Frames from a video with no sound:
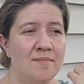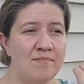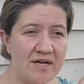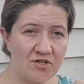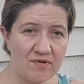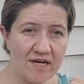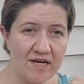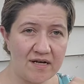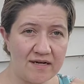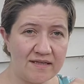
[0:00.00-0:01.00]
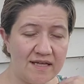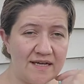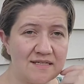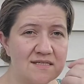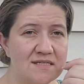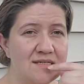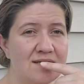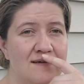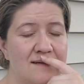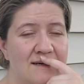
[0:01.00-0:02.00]
Mediterranean knotted lace.
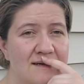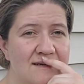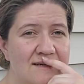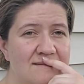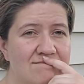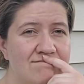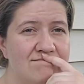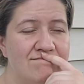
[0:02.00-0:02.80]
Um,